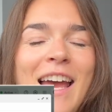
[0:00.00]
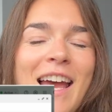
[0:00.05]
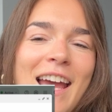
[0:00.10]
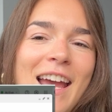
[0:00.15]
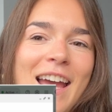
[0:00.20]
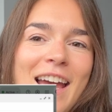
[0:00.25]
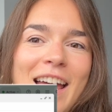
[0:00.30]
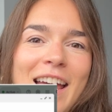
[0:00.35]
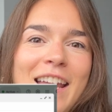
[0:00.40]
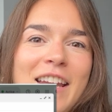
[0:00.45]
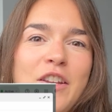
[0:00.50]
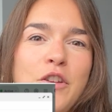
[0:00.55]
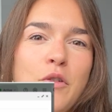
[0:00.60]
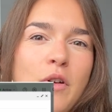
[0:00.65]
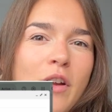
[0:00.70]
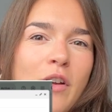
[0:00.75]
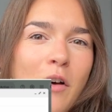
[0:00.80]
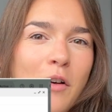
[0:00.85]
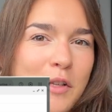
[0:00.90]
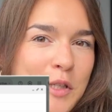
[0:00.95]
and you
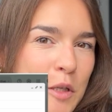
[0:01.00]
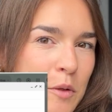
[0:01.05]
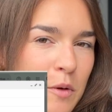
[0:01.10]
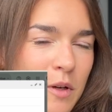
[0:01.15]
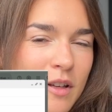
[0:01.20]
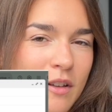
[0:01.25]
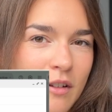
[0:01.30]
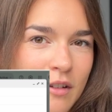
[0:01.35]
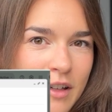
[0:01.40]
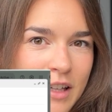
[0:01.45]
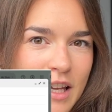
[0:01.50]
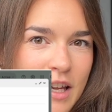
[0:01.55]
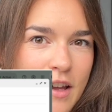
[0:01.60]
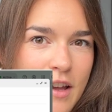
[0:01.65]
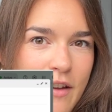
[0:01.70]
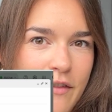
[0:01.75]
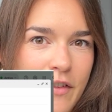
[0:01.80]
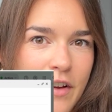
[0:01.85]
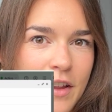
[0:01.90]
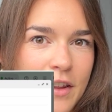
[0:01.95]
can also
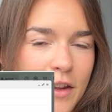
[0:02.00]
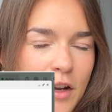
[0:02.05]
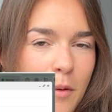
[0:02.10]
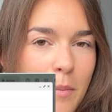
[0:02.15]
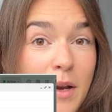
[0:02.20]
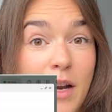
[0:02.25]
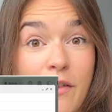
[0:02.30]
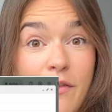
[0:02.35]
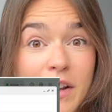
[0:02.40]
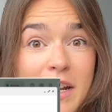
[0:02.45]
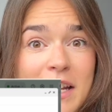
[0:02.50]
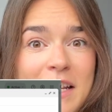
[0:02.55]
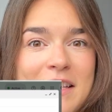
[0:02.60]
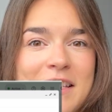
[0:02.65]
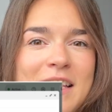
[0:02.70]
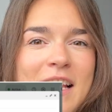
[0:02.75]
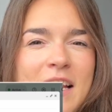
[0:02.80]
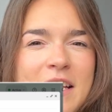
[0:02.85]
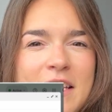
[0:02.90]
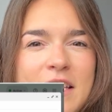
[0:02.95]
give a little bit of an
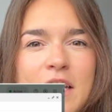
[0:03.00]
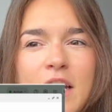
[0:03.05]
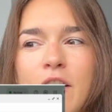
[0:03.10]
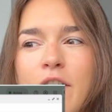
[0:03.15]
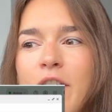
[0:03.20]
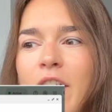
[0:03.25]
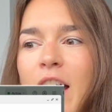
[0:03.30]
incentive,